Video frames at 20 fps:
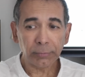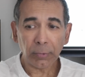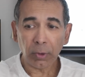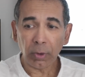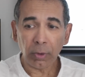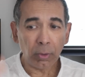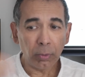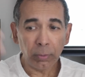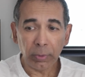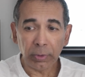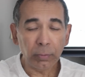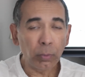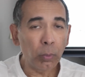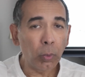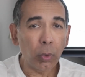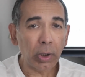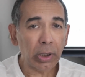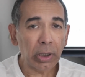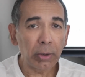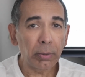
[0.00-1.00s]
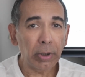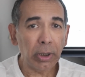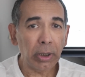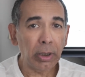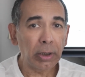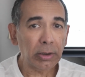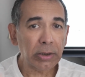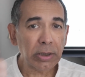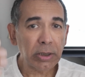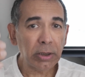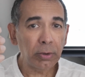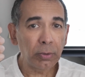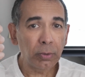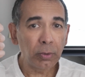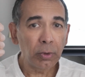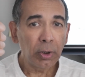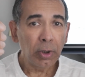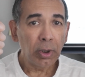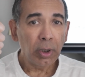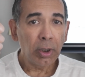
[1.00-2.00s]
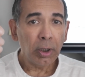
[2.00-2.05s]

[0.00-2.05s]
or with whatever else, you